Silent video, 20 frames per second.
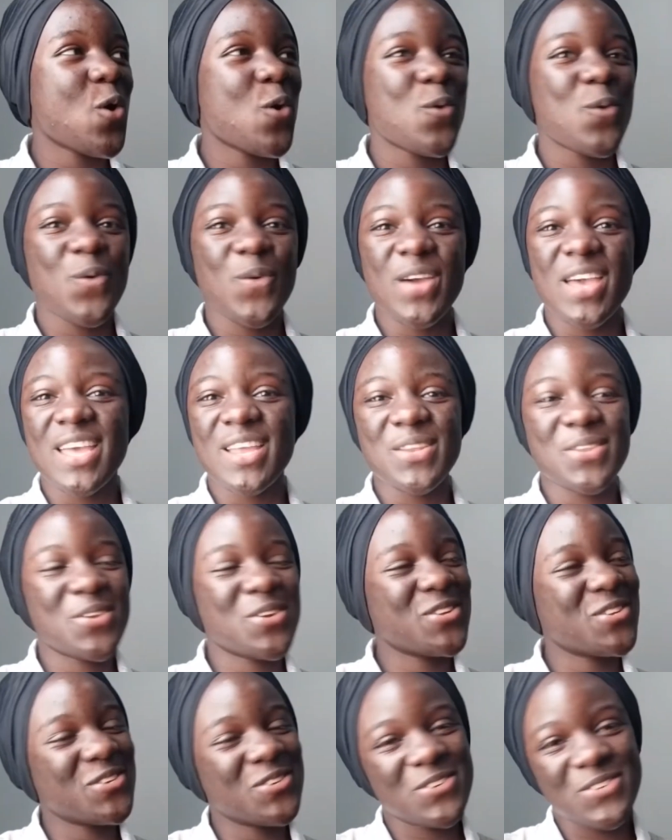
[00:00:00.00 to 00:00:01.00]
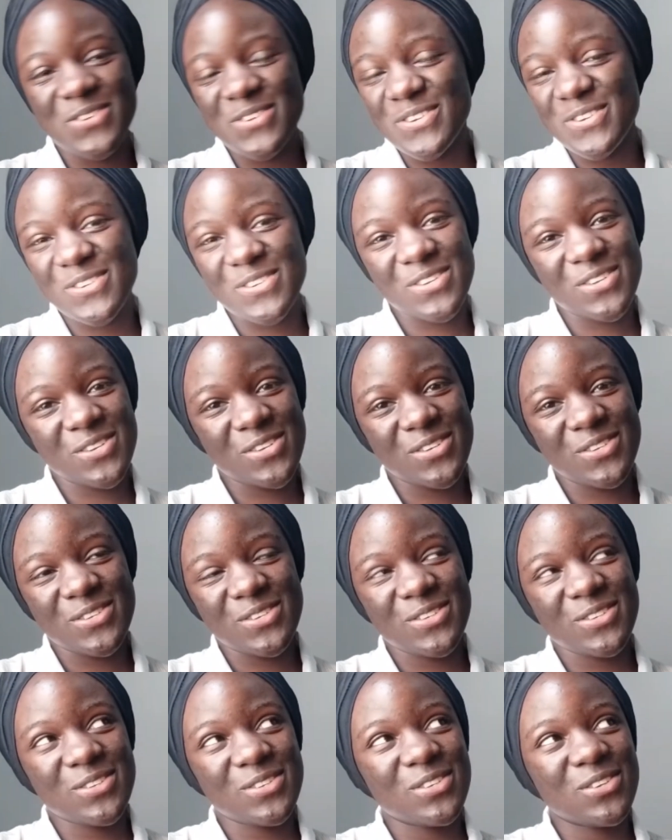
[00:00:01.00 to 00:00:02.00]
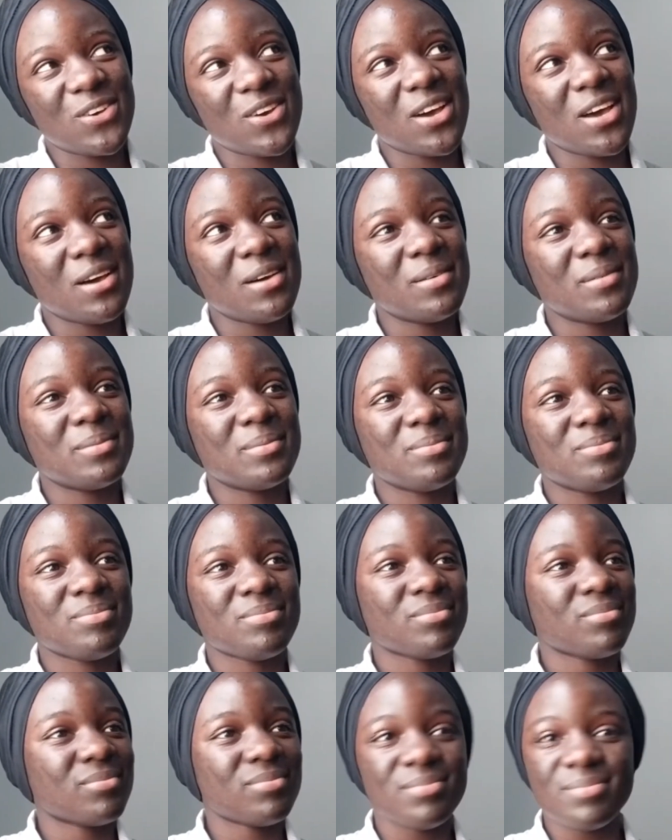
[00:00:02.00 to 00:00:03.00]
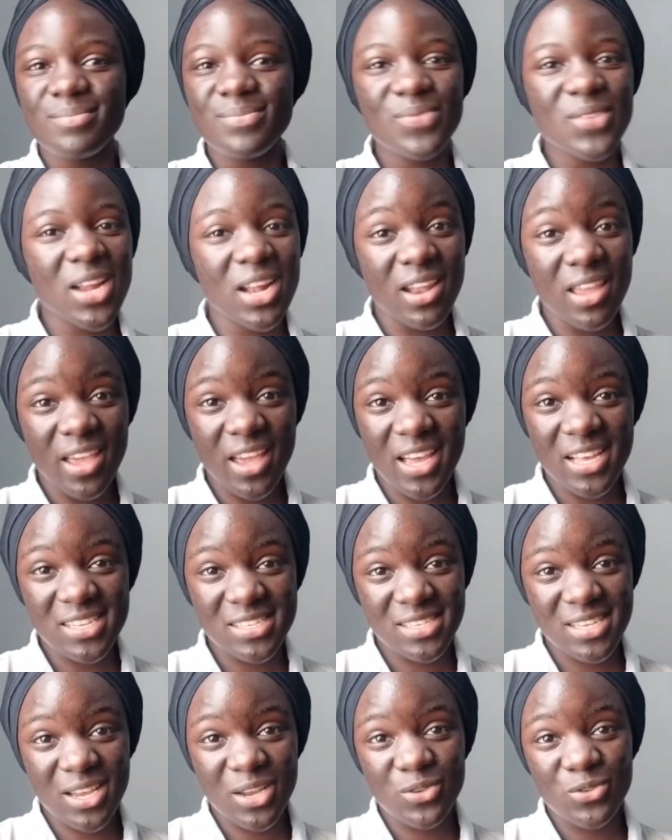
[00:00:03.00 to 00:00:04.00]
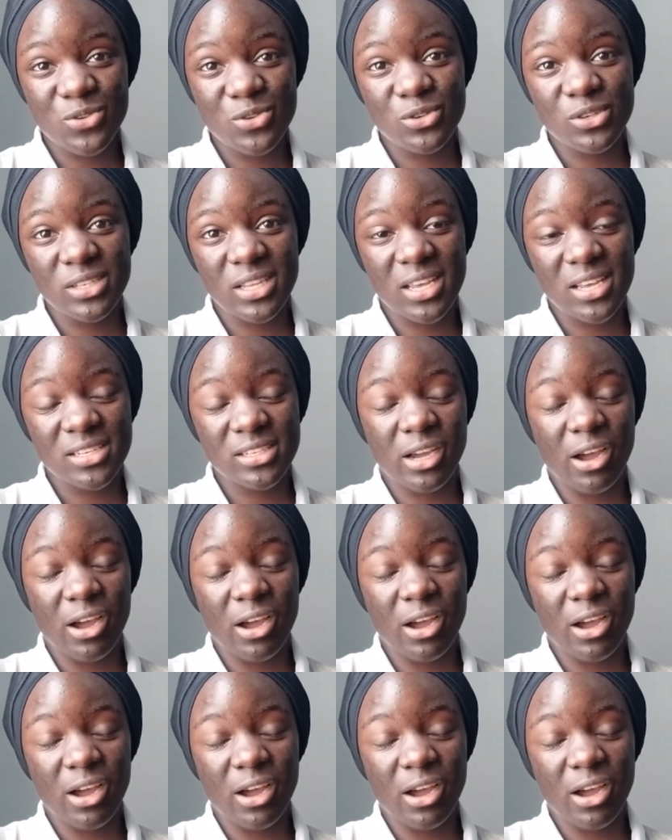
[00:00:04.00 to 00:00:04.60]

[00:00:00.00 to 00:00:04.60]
wait no no no no no no no um like I said, do not get